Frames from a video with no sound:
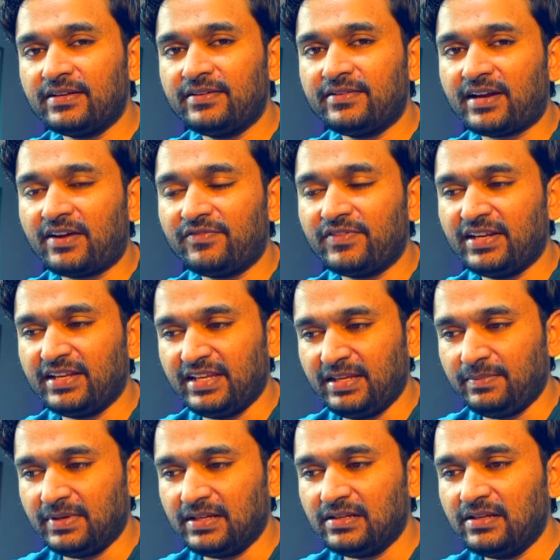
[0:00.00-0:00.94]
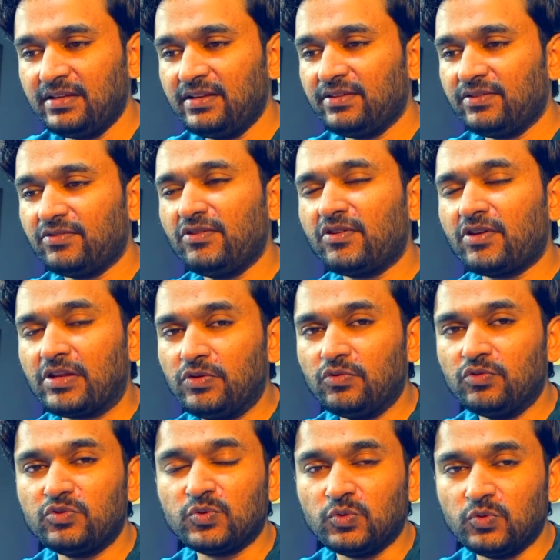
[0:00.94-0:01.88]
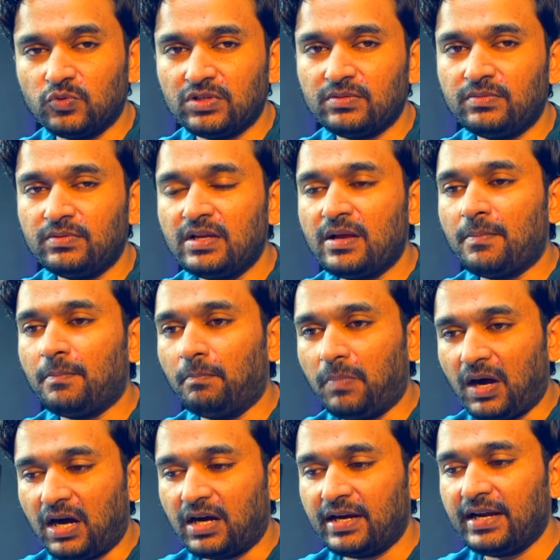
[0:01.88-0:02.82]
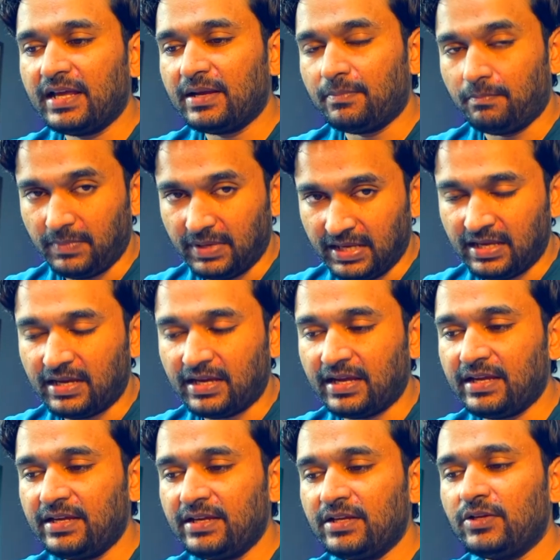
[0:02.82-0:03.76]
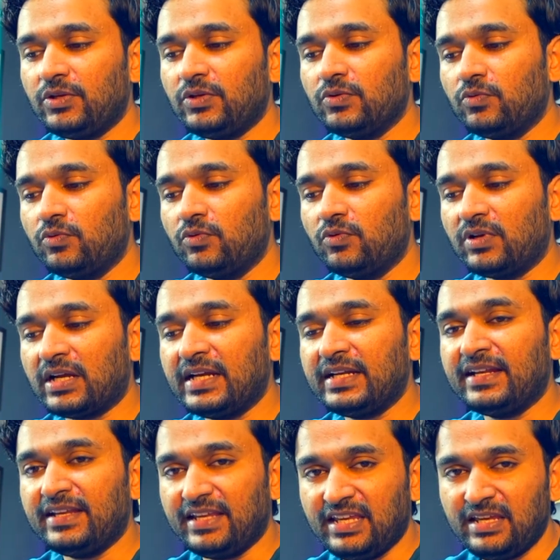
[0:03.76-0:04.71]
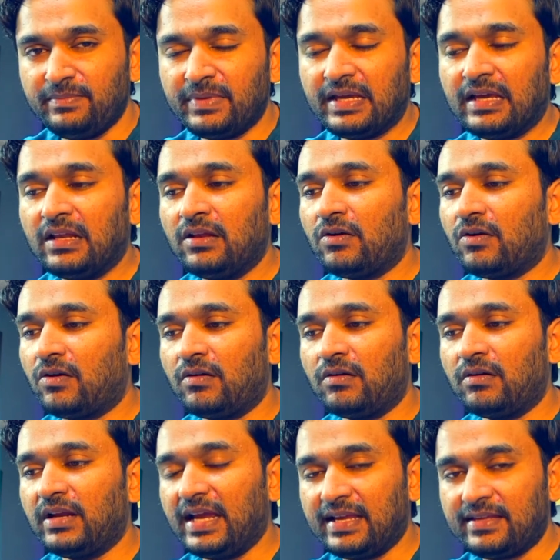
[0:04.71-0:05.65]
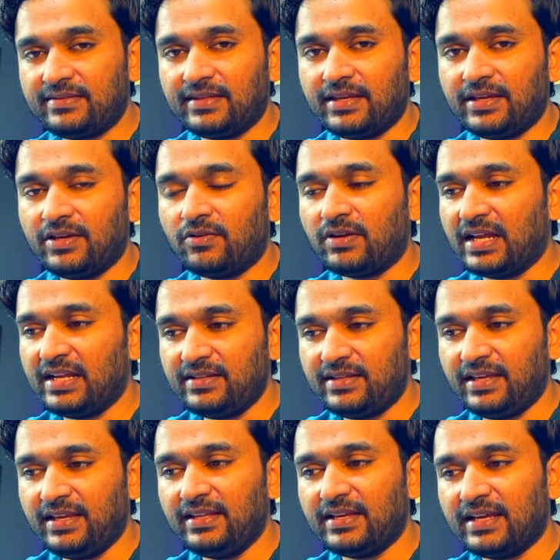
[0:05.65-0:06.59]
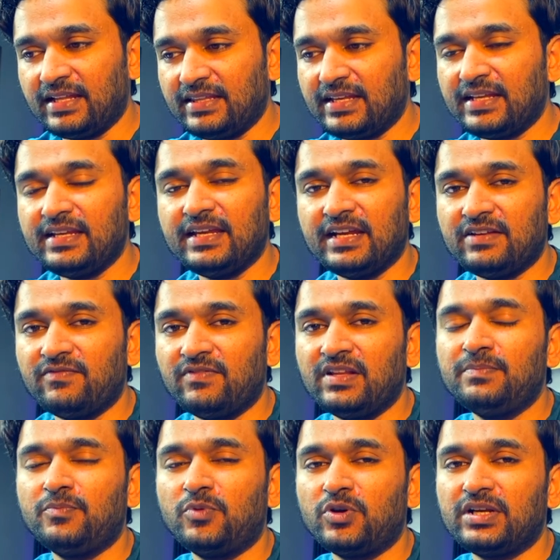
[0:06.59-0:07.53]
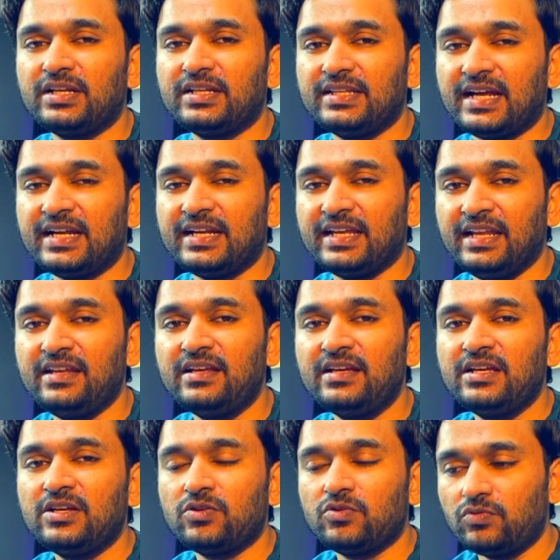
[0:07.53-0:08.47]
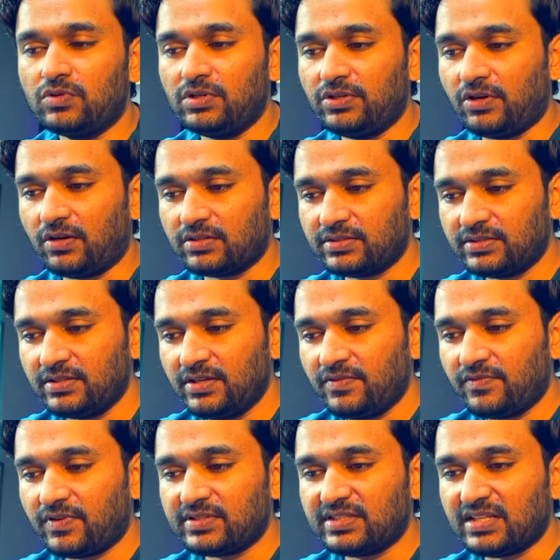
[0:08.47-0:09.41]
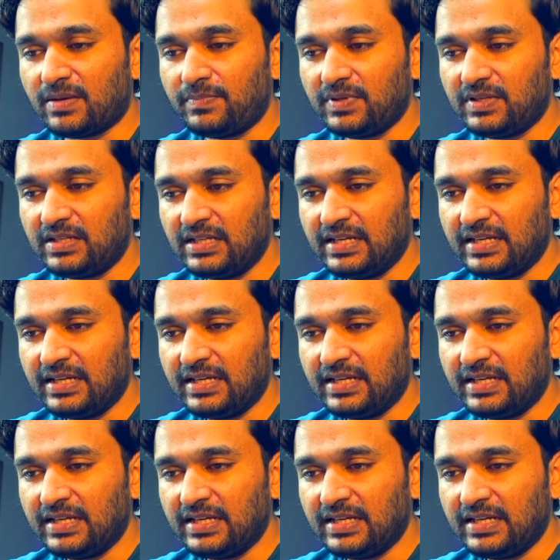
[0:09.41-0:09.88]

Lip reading: draft in email. So you can use Google Bard AI to write an email or essay or anything, and then it will put that in Google Docs. For example,